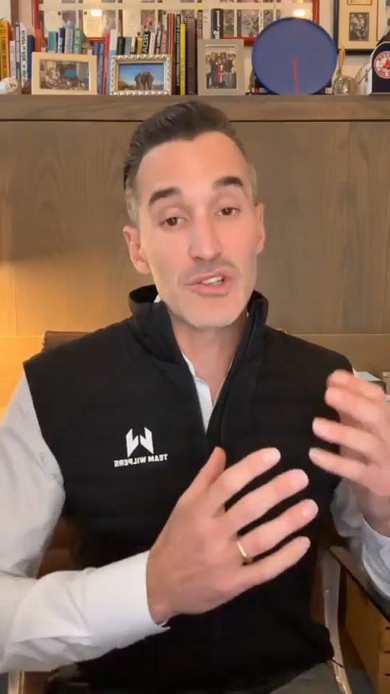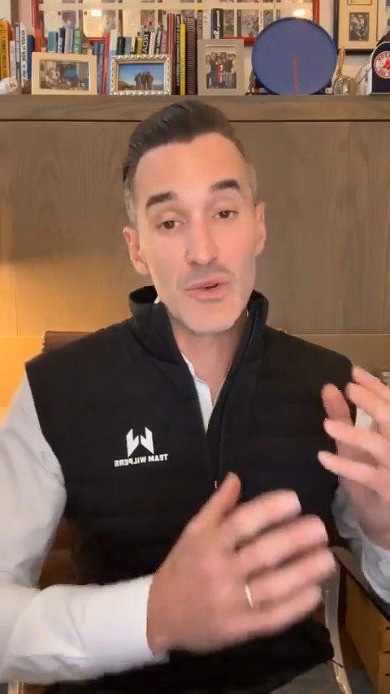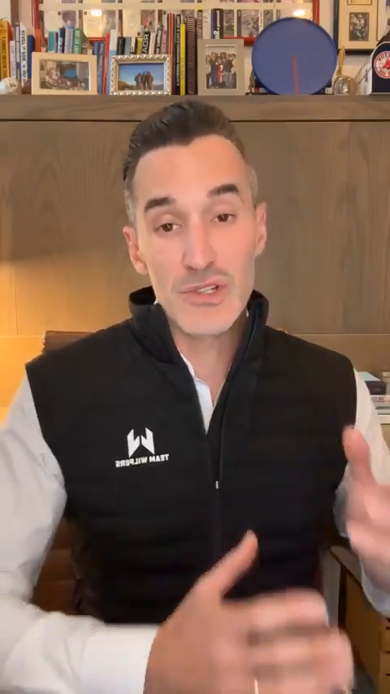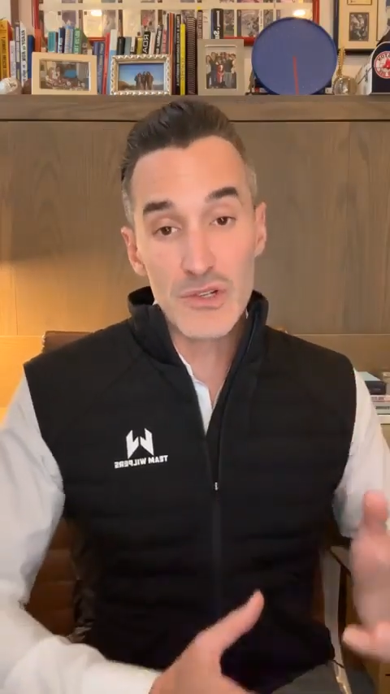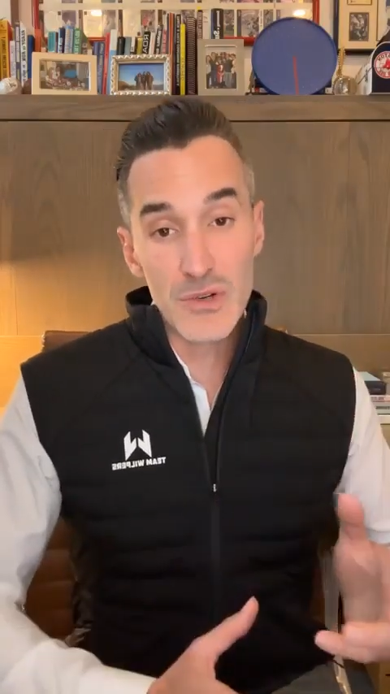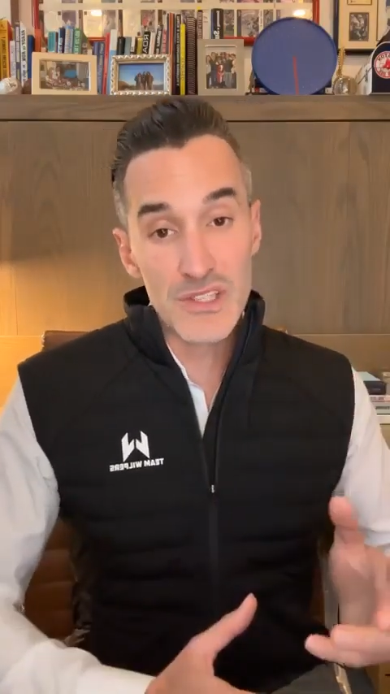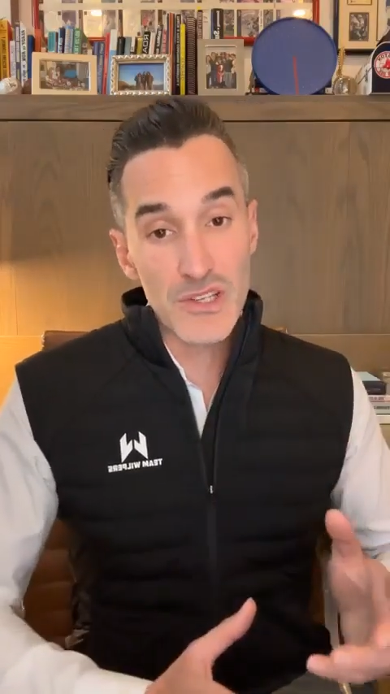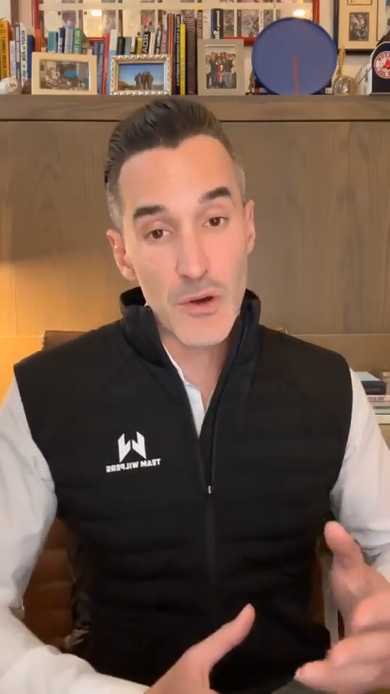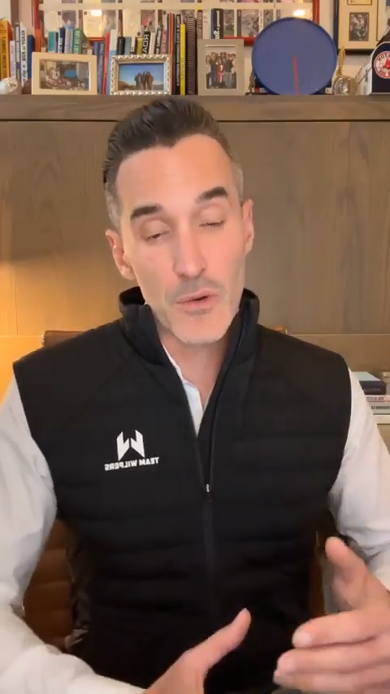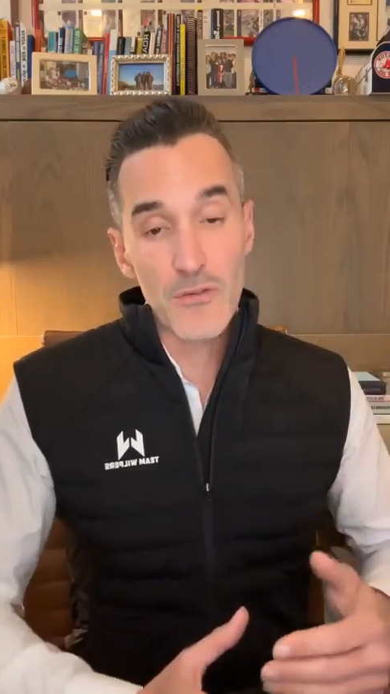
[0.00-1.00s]
So in doing
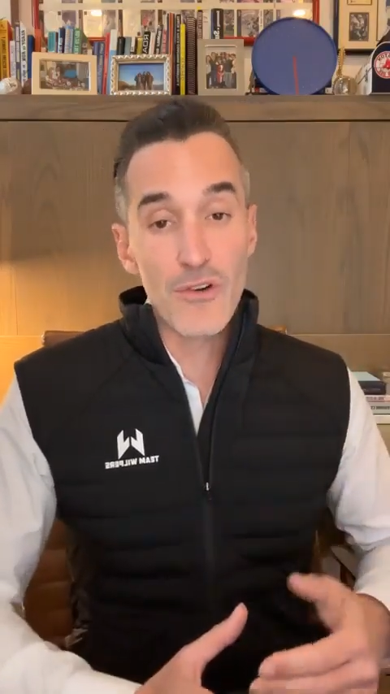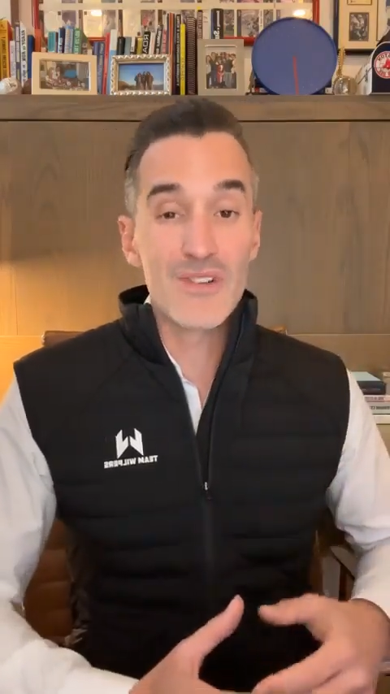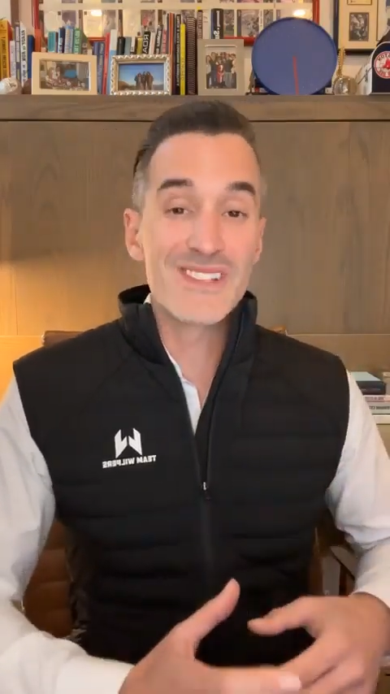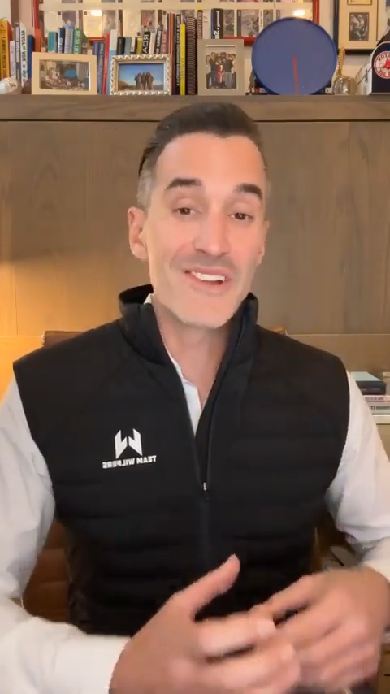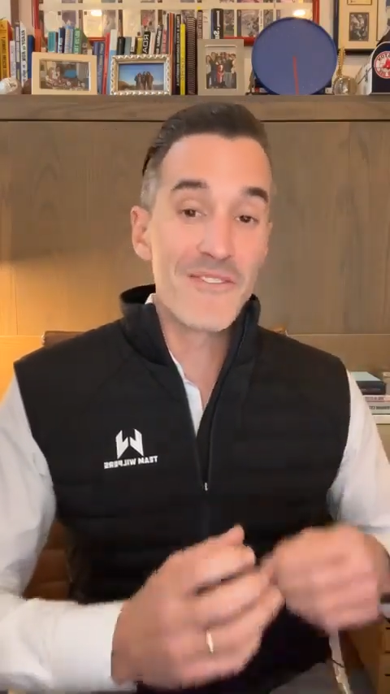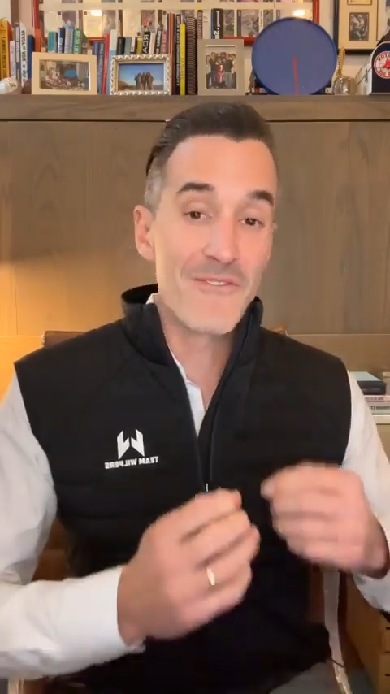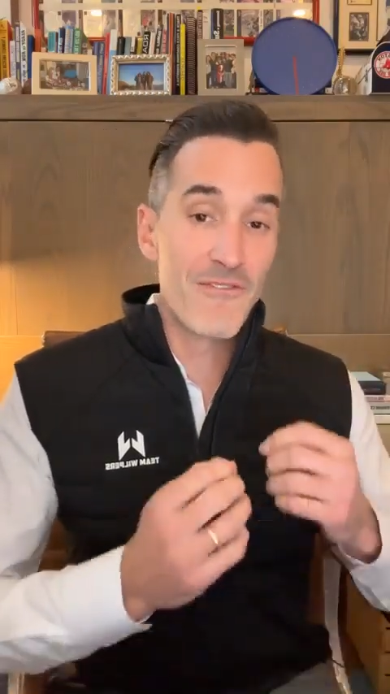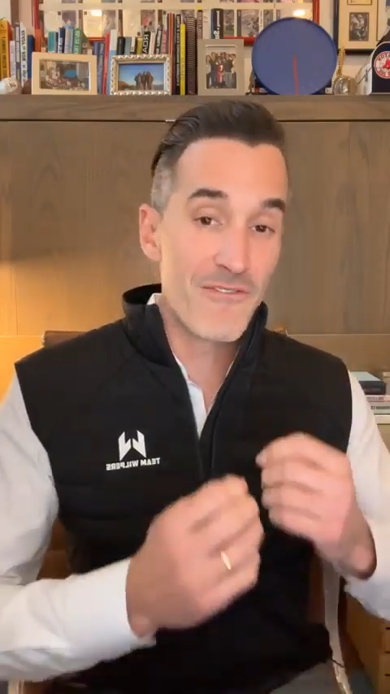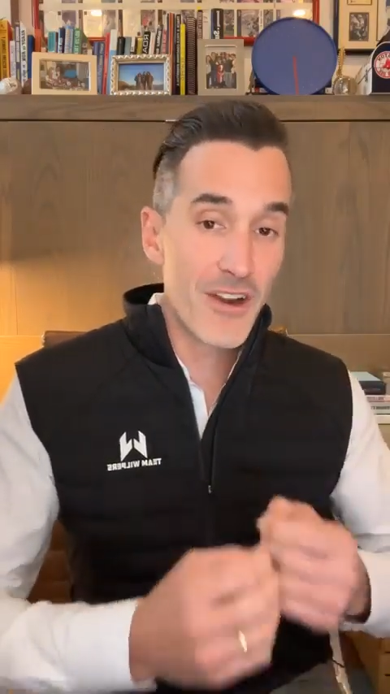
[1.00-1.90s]
so, we're focusing on